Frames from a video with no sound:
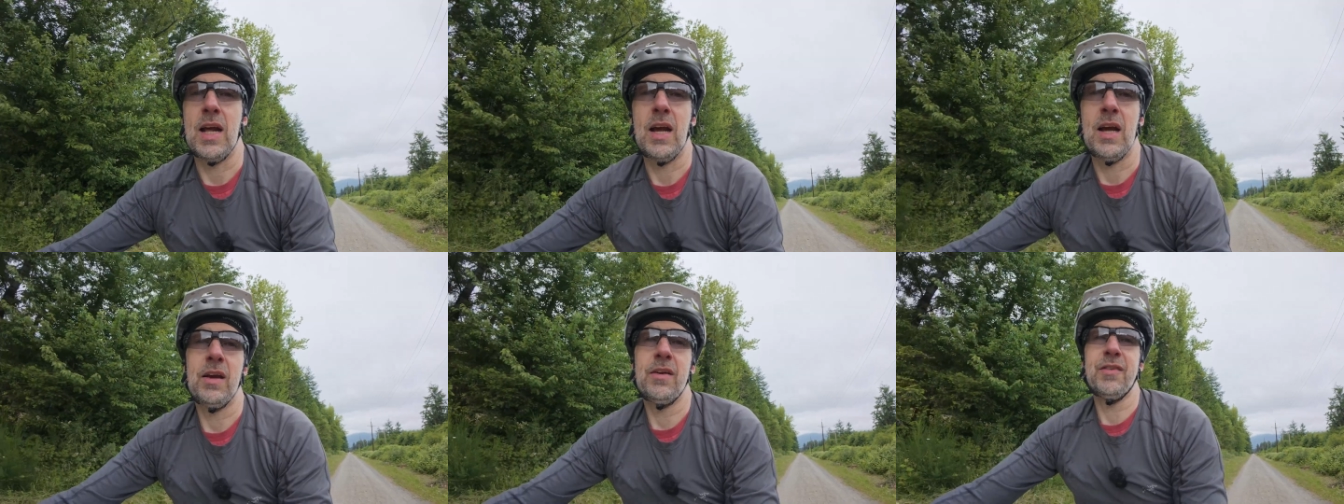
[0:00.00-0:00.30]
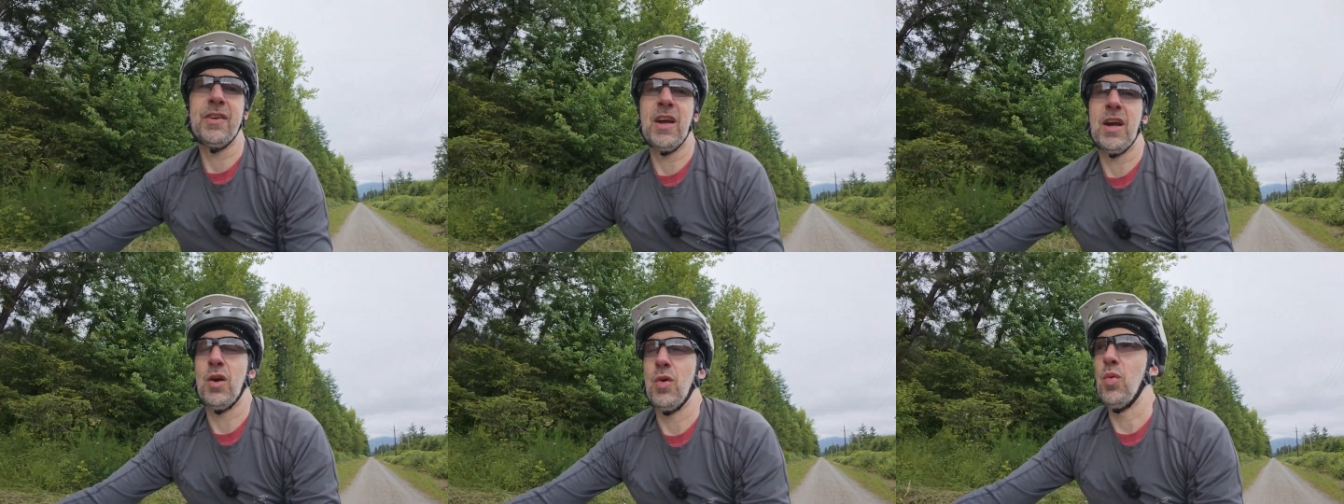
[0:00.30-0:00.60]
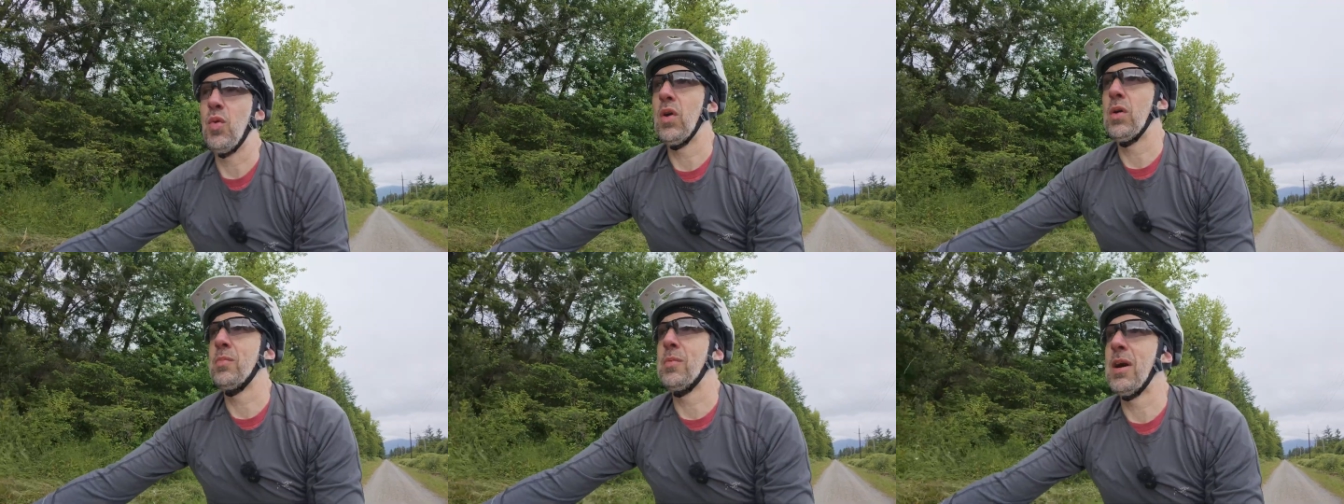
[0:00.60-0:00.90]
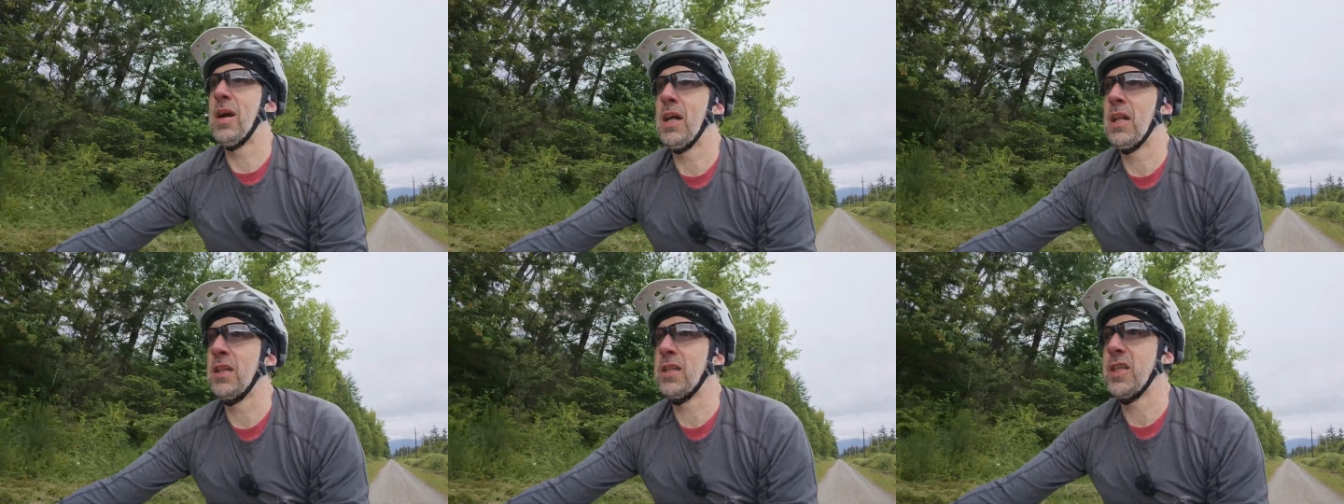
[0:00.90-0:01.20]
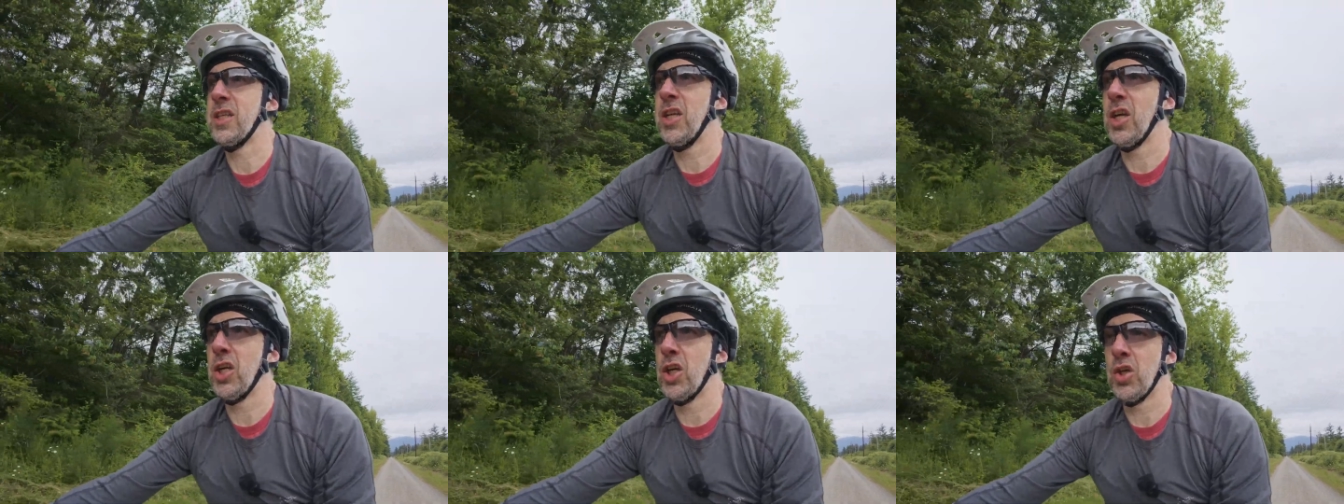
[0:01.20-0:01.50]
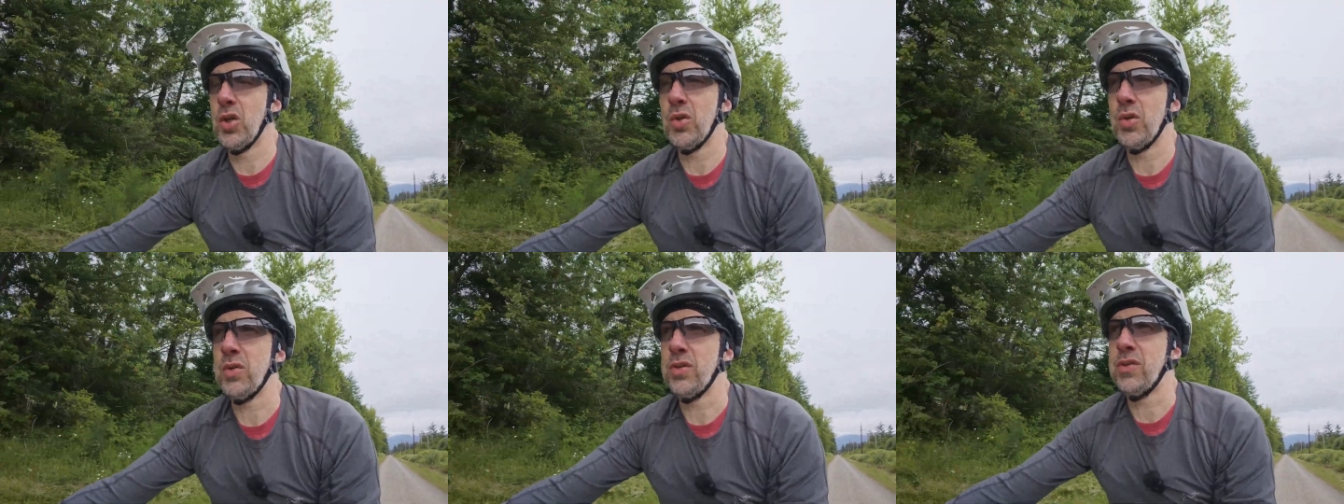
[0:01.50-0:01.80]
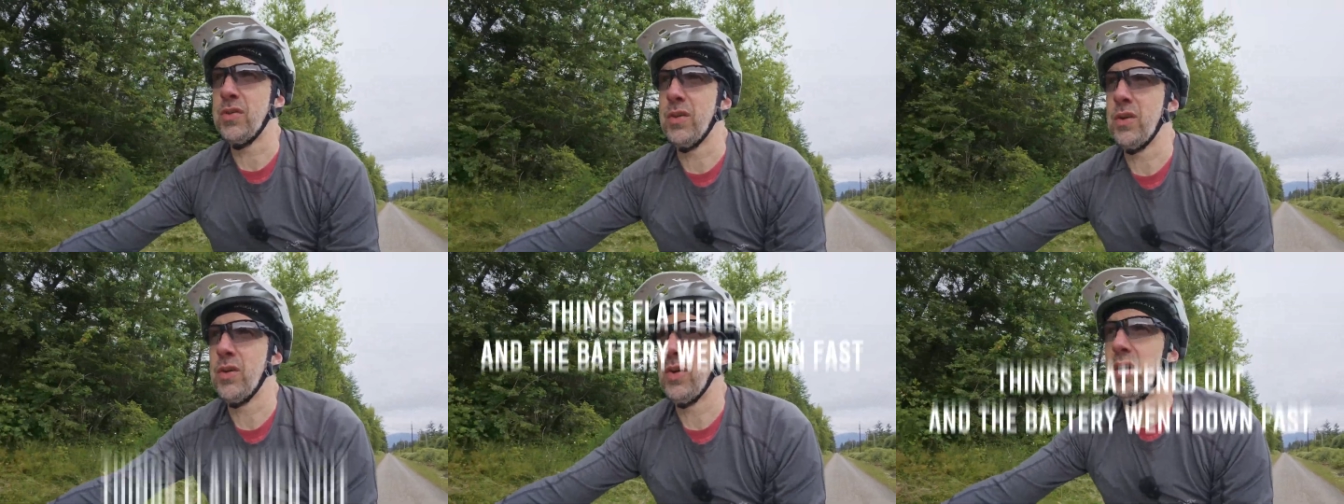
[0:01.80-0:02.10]
I've got 1 mile to go,
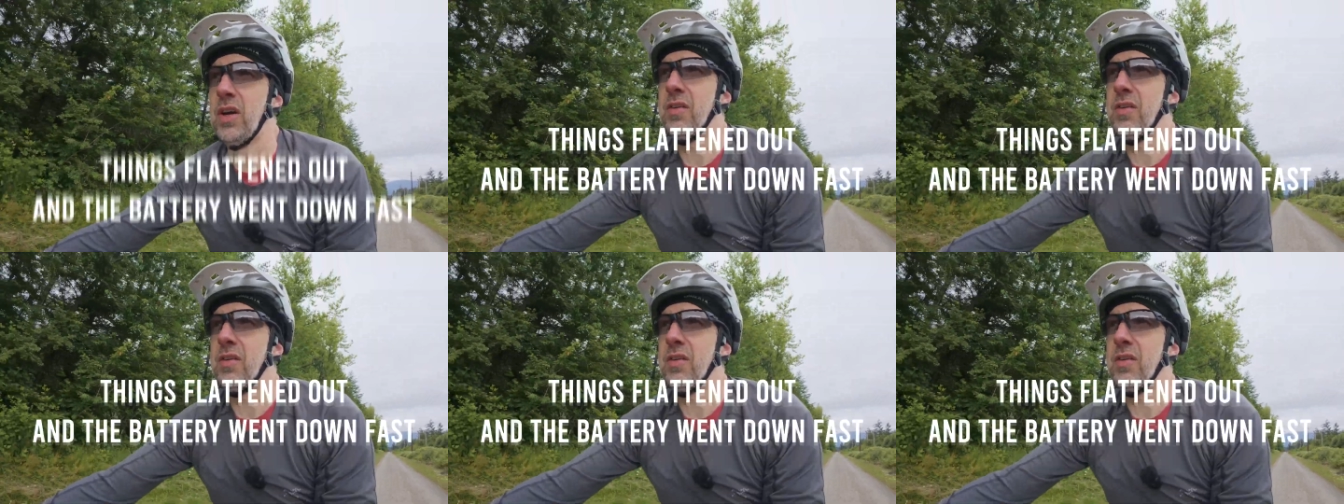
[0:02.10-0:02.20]
so